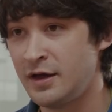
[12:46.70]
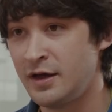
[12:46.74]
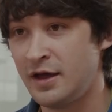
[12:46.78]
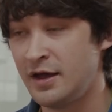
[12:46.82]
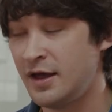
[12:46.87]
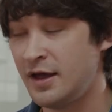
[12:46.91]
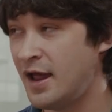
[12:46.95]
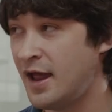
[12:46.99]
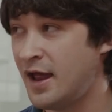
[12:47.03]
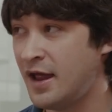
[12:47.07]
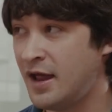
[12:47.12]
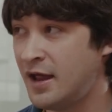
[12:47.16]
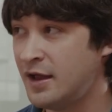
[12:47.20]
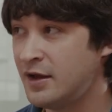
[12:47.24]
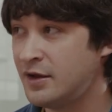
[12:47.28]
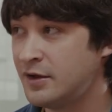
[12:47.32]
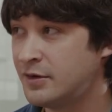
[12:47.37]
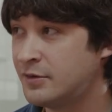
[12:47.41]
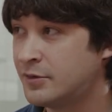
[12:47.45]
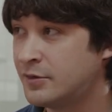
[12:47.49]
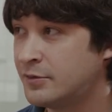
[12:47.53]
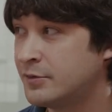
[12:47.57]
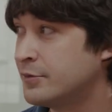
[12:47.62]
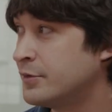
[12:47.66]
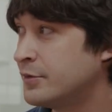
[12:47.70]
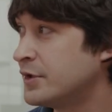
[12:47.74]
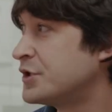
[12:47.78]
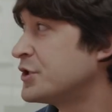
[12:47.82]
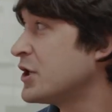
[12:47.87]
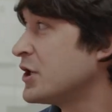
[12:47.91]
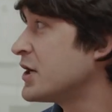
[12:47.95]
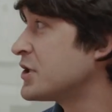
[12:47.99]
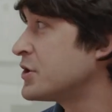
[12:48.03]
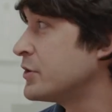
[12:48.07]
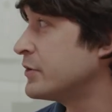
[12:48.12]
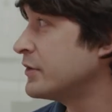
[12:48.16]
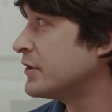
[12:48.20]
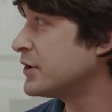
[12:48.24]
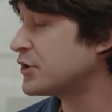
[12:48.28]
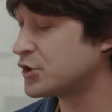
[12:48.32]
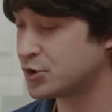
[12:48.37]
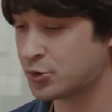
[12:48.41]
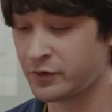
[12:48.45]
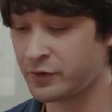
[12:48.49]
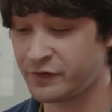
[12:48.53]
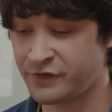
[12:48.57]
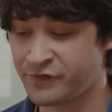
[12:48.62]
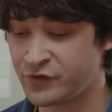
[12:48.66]
with Josh doing the
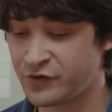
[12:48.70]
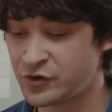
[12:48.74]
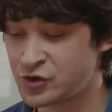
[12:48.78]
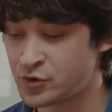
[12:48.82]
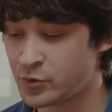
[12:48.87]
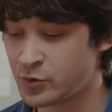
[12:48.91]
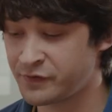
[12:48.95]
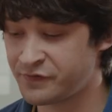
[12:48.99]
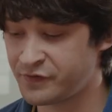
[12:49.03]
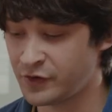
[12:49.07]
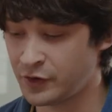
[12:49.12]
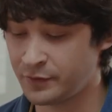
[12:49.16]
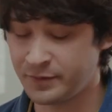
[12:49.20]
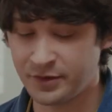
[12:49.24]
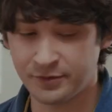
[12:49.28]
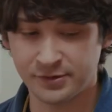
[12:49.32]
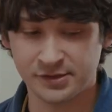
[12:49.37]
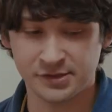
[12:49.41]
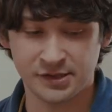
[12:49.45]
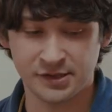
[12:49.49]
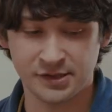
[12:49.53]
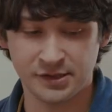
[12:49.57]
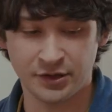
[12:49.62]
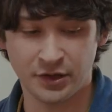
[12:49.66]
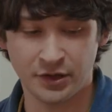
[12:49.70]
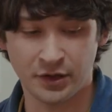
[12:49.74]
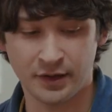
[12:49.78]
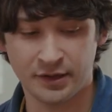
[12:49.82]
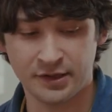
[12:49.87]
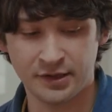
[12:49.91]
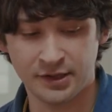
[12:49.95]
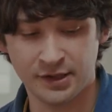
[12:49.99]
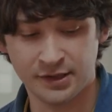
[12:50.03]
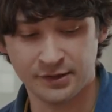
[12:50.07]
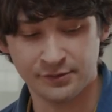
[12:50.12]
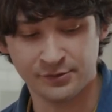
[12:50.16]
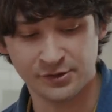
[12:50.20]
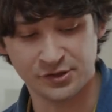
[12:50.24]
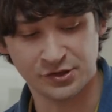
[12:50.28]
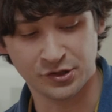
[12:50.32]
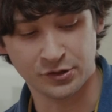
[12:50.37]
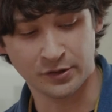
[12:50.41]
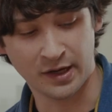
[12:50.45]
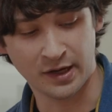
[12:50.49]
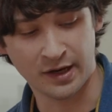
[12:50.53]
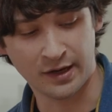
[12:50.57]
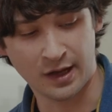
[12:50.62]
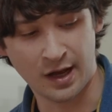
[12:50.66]
first short film he was
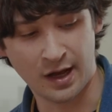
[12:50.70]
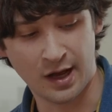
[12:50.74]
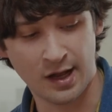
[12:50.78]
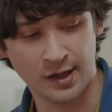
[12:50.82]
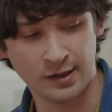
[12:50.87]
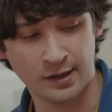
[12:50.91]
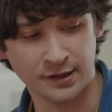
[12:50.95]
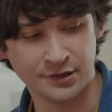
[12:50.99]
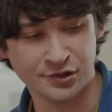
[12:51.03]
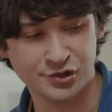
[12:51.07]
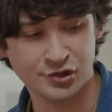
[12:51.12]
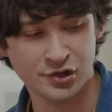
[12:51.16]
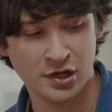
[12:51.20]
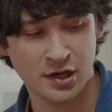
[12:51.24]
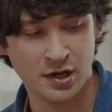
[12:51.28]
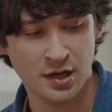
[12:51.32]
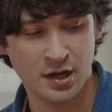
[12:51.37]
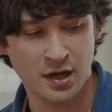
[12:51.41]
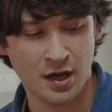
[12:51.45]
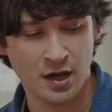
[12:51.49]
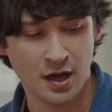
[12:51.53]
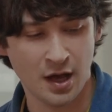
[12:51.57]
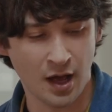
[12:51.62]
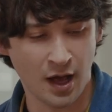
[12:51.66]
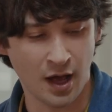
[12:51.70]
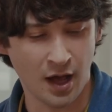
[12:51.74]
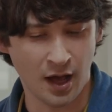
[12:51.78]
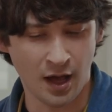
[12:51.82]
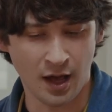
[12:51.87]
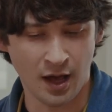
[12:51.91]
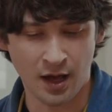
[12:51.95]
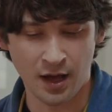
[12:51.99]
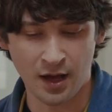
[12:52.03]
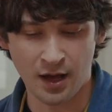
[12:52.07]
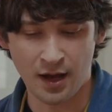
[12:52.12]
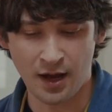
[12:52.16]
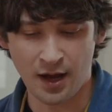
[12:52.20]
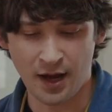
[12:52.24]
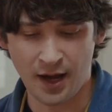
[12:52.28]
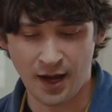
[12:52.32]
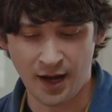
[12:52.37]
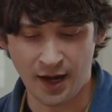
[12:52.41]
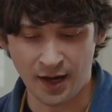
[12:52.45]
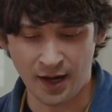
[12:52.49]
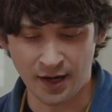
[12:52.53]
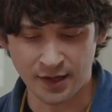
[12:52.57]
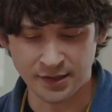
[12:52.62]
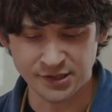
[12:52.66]
doing out of college,
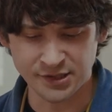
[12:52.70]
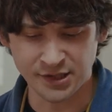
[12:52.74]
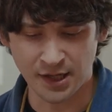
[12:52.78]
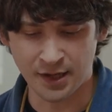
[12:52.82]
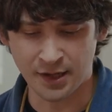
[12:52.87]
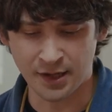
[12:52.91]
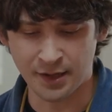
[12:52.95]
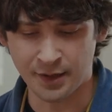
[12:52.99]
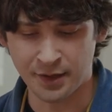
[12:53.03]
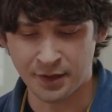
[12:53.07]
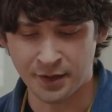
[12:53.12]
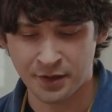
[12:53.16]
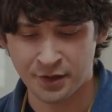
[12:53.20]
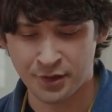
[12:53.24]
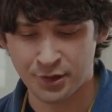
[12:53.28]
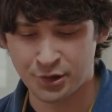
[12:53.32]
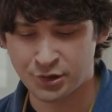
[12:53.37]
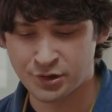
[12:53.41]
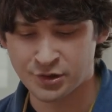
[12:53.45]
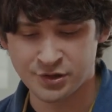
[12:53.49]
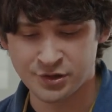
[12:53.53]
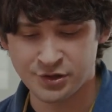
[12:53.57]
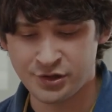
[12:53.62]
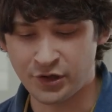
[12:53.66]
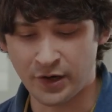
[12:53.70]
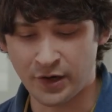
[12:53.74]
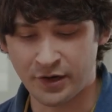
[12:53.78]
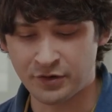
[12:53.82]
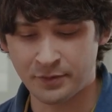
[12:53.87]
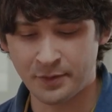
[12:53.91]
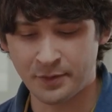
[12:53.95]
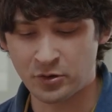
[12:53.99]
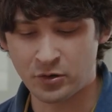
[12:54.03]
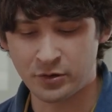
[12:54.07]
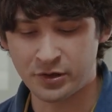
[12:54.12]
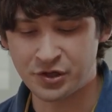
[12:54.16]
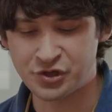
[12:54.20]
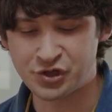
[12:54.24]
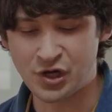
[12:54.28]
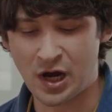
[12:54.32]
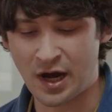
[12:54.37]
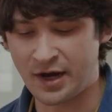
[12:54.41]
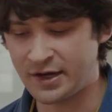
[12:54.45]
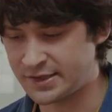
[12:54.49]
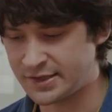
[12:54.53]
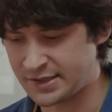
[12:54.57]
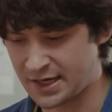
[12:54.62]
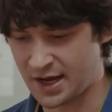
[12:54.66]
and you know, I remember going to
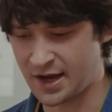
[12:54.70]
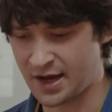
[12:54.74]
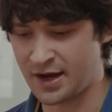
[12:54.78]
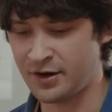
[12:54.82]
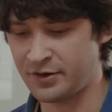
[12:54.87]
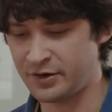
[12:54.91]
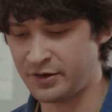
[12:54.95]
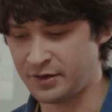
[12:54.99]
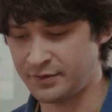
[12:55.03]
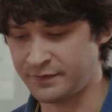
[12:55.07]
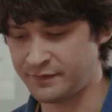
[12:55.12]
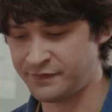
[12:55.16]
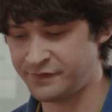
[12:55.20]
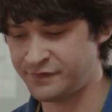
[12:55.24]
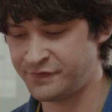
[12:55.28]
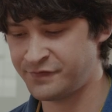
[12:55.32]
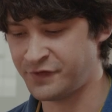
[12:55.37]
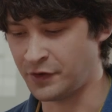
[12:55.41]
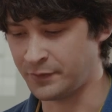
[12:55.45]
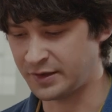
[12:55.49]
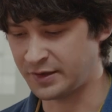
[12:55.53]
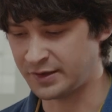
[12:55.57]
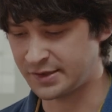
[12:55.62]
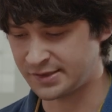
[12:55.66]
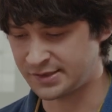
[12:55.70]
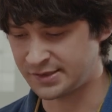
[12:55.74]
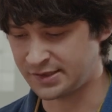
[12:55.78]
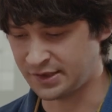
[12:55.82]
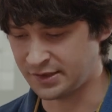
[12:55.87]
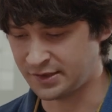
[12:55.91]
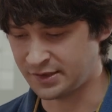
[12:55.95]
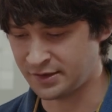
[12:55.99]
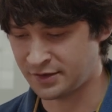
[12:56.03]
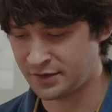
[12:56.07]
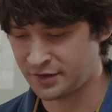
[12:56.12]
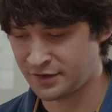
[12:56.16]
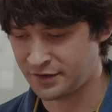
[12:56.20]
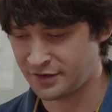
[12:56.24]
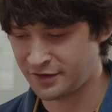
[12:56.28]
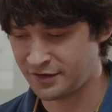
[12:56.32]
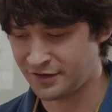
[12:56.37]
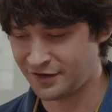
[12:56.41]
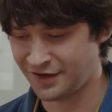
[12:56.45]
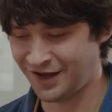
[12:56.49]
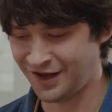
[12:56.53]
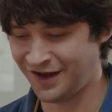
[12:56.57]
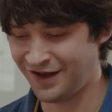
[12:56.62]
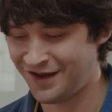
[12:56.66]
Chinatown and filming this scene
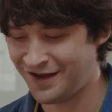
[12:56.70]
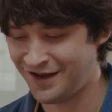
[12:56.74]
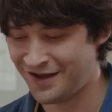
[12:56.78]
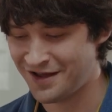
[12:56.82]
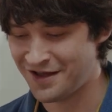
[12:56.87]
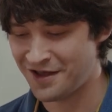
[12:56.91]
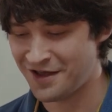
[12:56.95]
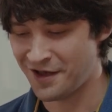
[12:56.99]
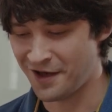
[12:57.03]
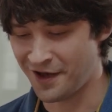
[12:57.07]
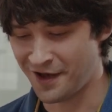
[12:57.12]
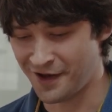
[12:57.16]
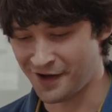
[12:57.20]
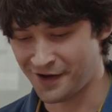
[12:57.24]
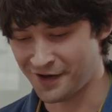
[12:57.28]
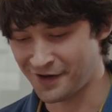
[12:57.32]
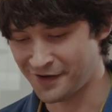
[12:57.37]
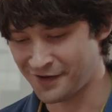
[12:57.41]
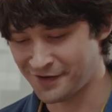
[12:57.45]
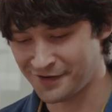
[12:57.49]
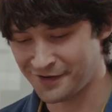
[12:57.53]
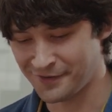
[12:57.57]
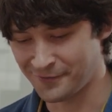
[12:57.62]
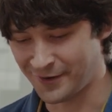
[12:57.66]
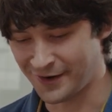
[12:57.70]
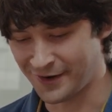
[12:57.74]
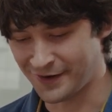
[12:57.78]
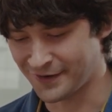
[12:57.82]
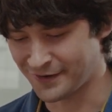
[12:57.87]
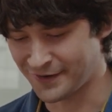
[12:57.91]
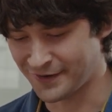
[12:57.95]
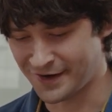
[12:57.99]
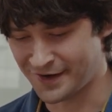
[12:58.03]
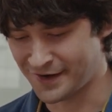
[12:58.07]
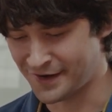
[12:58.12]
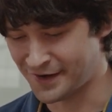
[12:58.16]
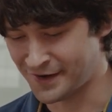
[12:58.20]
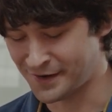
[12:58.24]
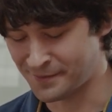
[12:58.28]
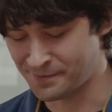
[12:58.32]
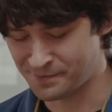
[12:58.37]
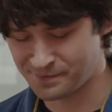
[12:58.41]
where